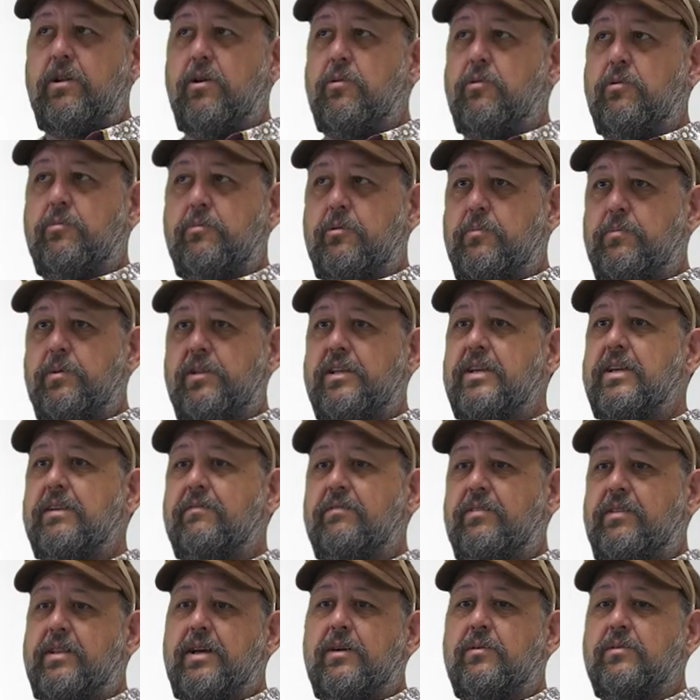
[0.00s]
no one would
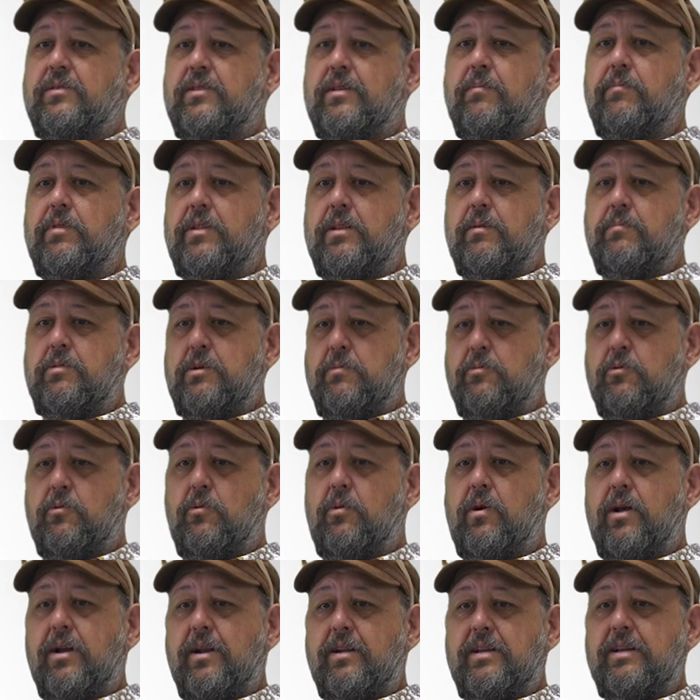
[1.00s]
believe that that was something that people
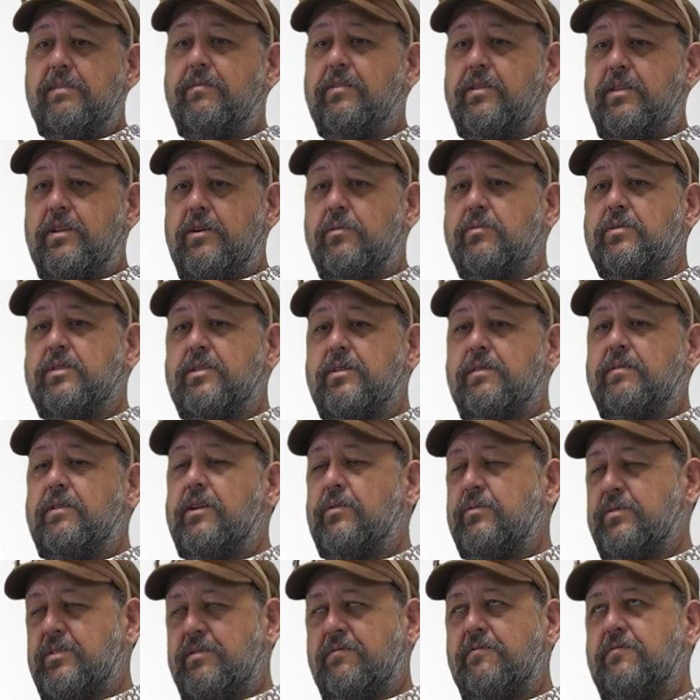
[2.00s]
wanted. Even there was a,
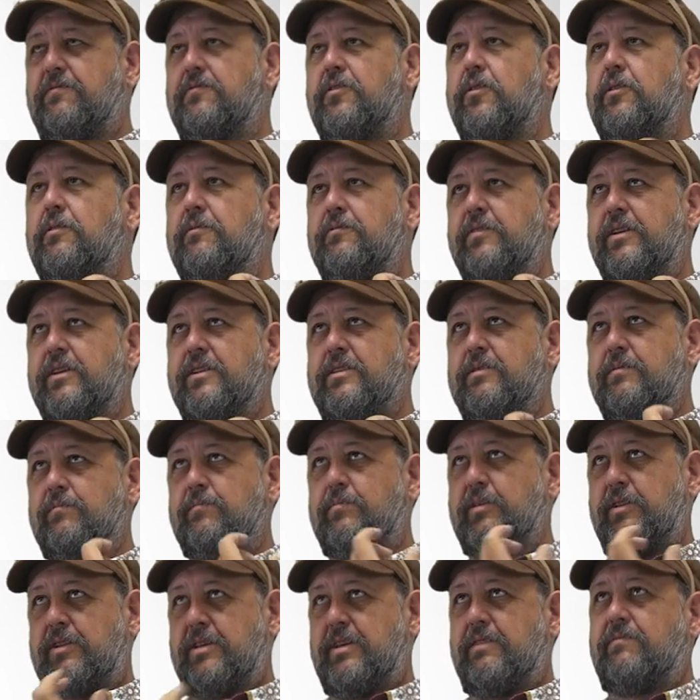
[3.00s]
there was a fervent
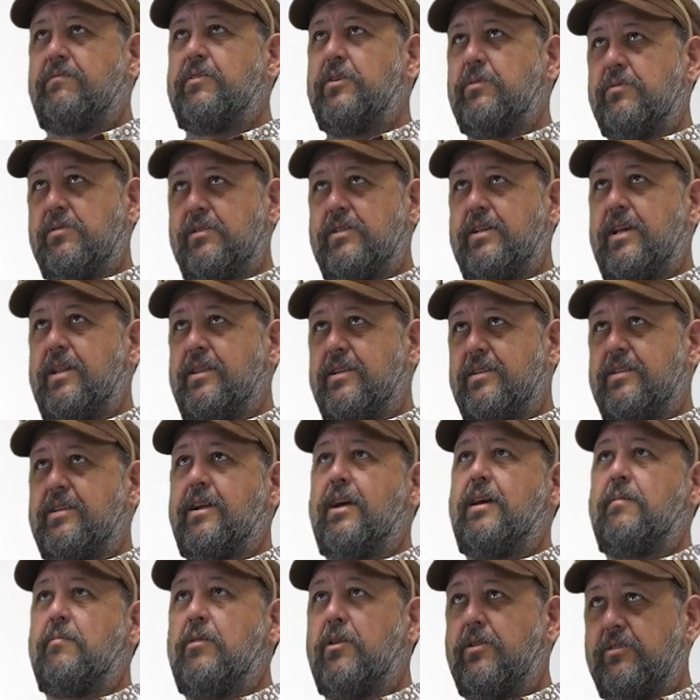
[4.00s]
belief. There was at the
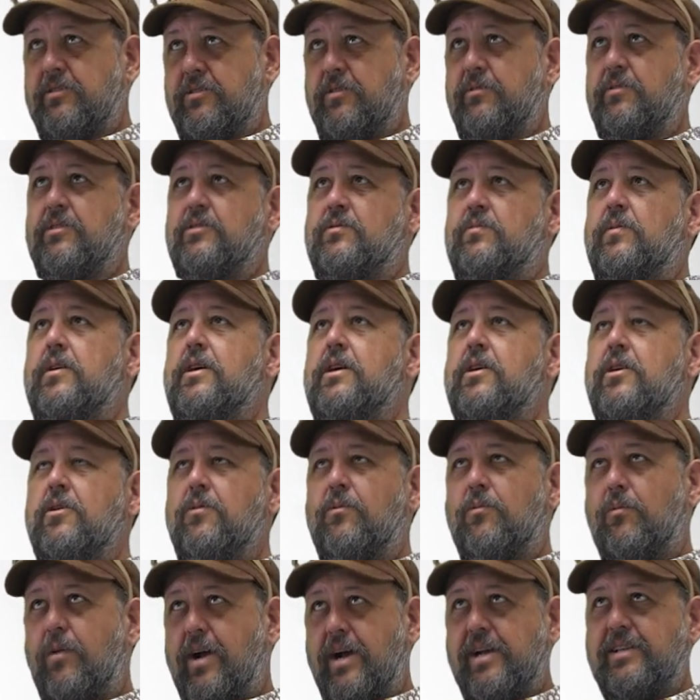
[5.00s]
time also this
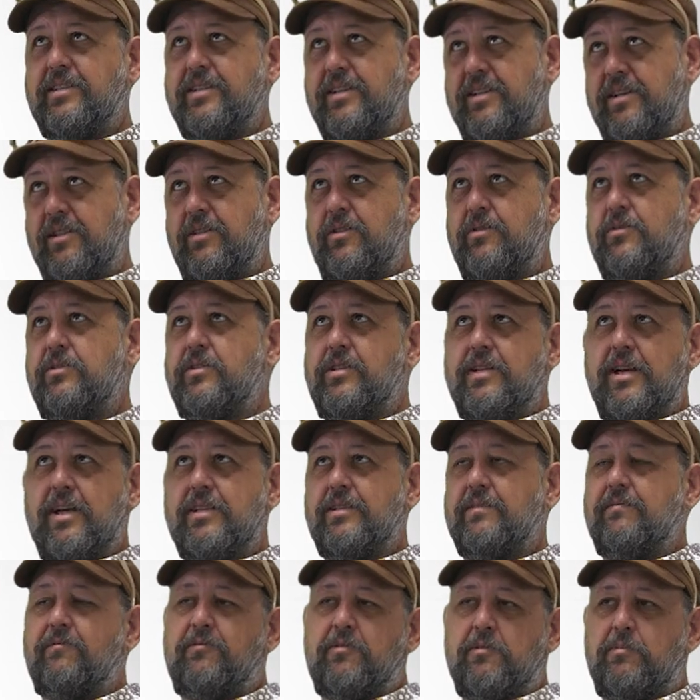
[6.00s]
rising
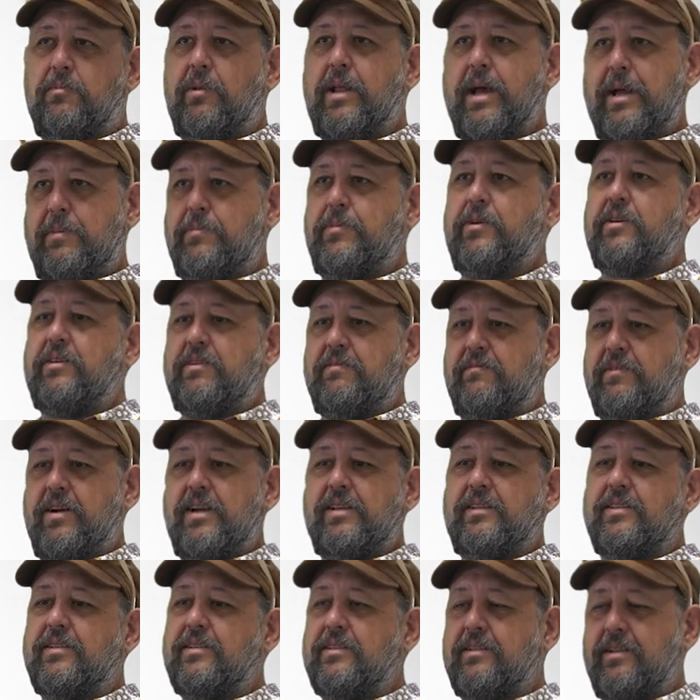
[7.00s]
enthusiasm for BlackBerry
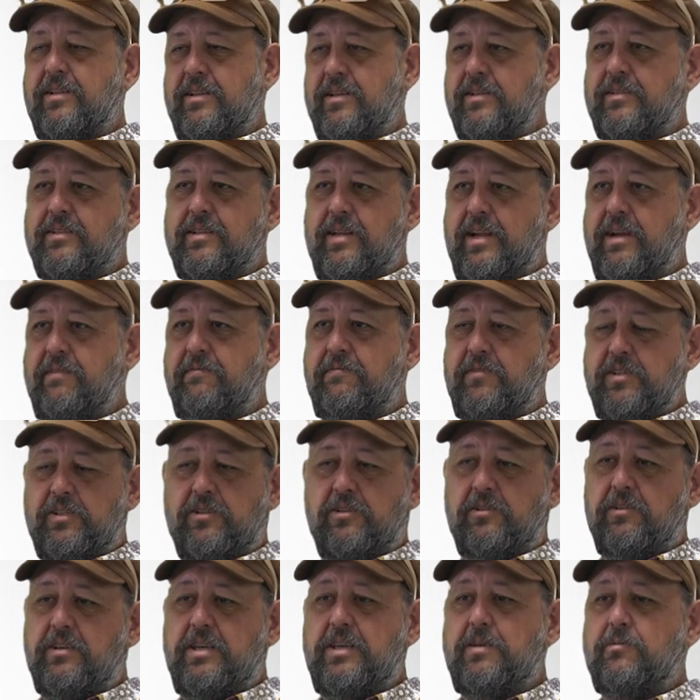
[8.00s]
devices and things that had
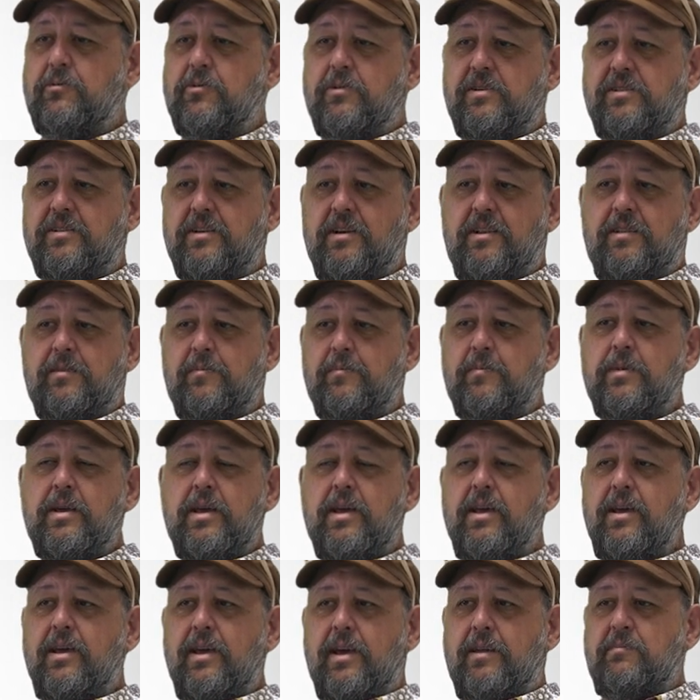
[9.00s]
physical keyboards on them,
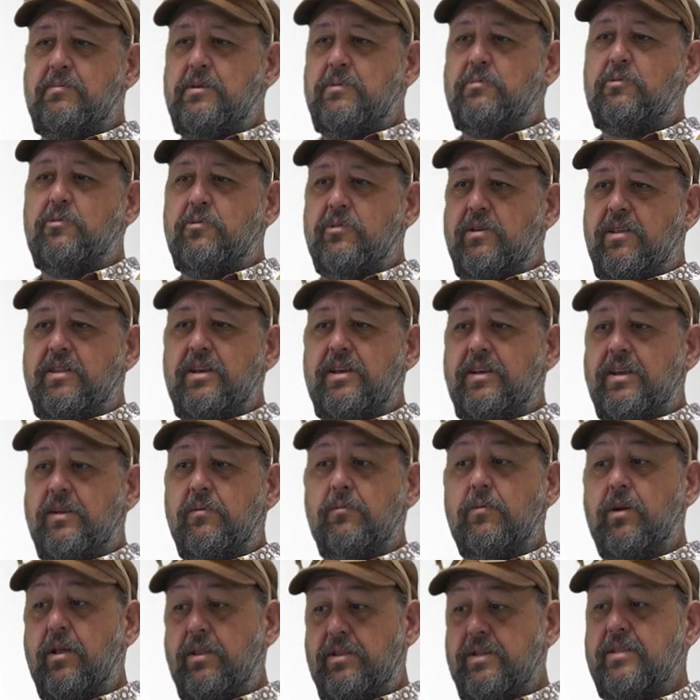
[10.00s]
and people were thinking,
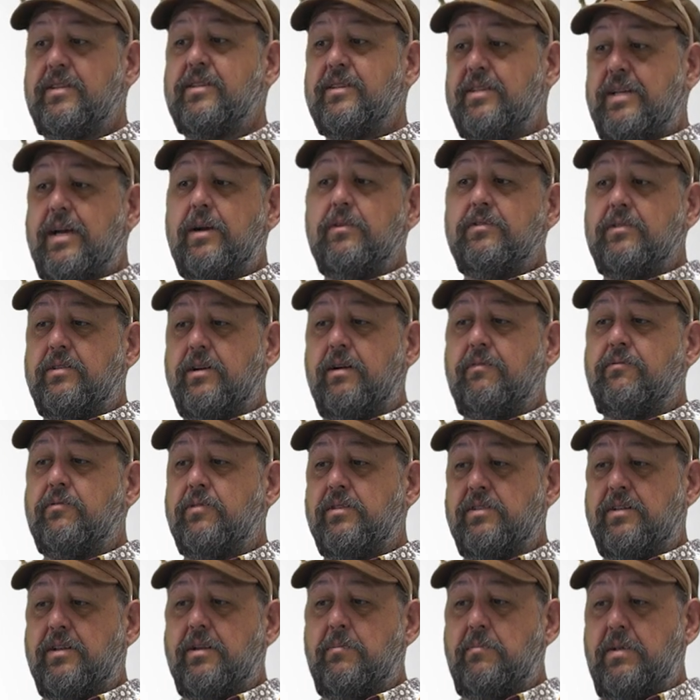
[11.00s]
well, this is how
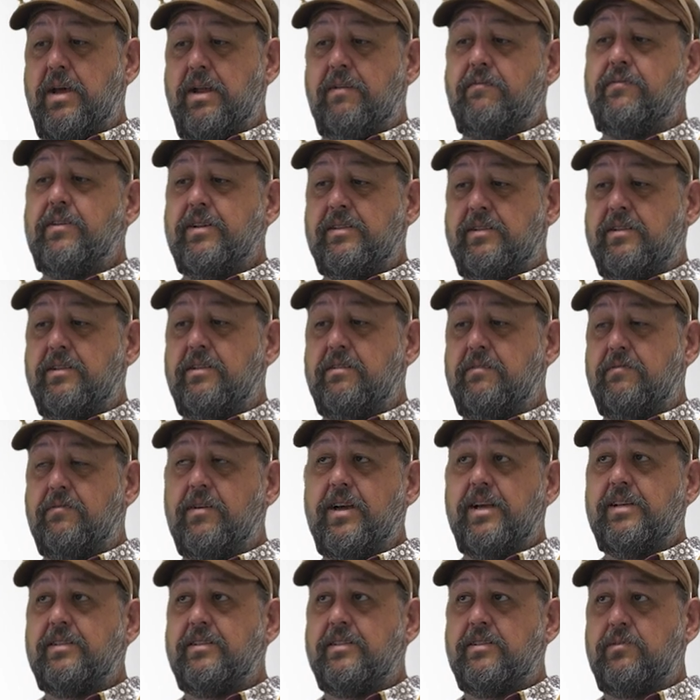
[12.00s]
software is going to manifest in the
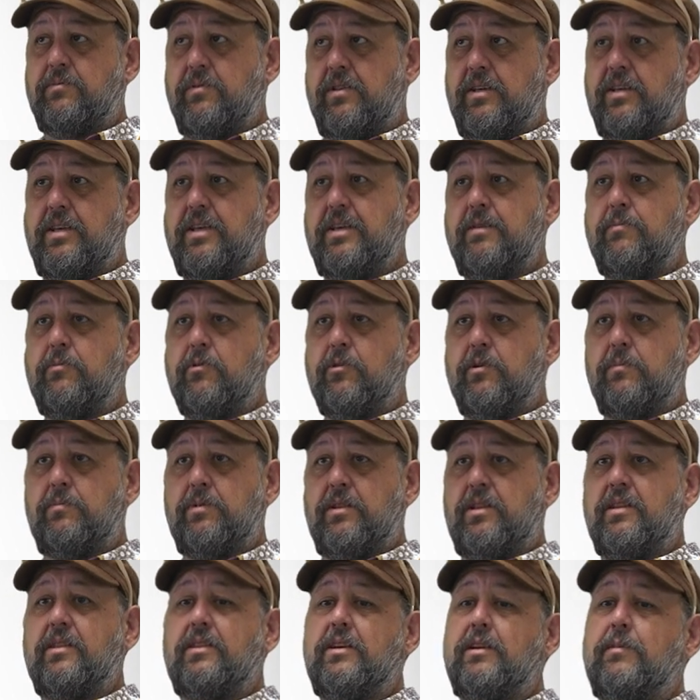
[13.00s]
devices, with a keyboard.
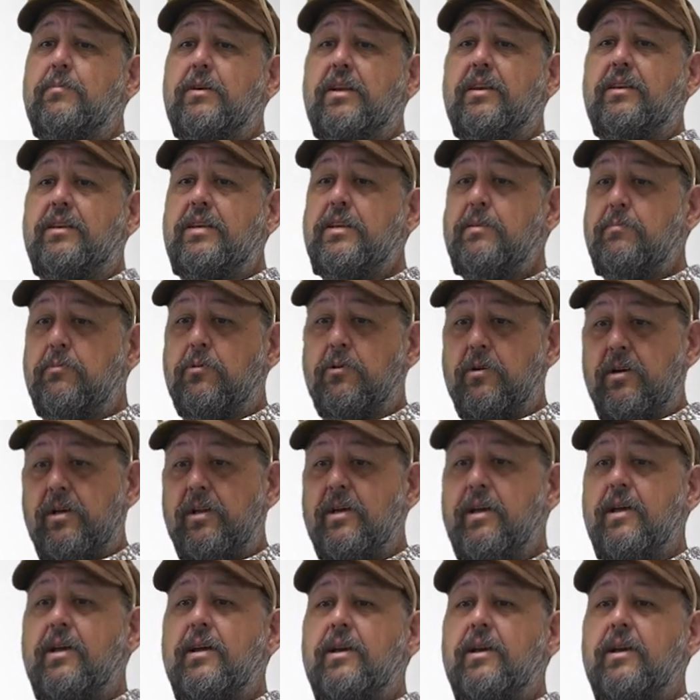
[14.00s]
But the thing about a keyboard